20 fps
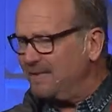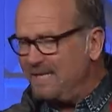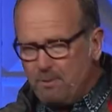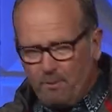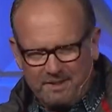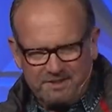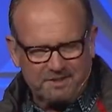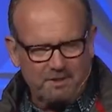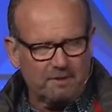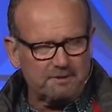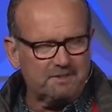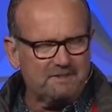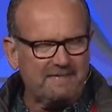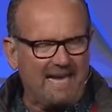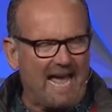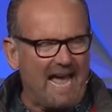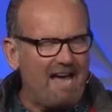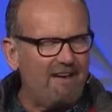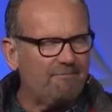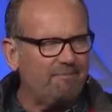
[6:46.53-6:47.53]
He wasn't on
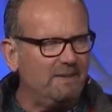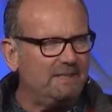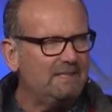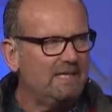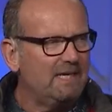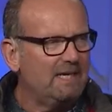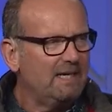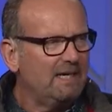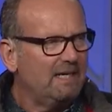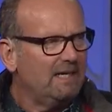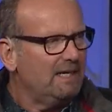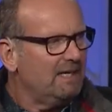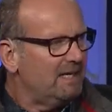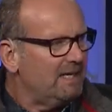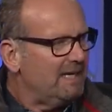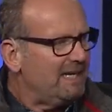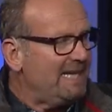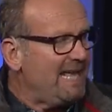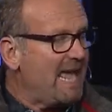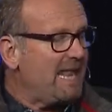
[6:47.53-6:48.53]
staff, but
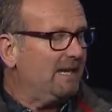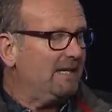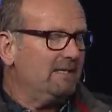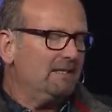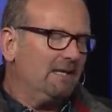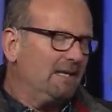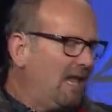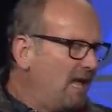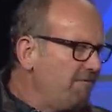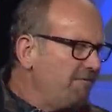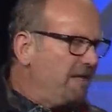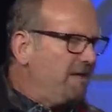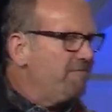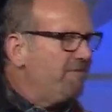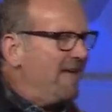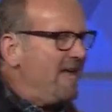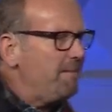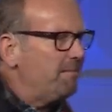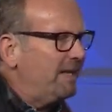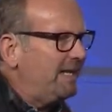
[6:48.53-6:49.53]
he had a lovely
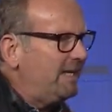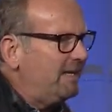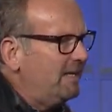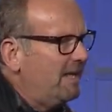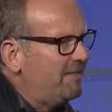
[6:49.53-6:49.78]
family,